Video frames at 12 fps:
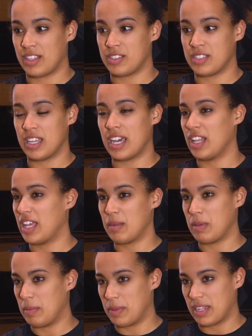there's not a lot
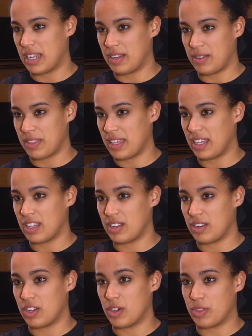of people that I don't think could
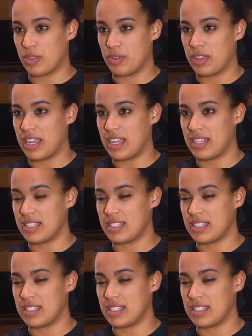go through that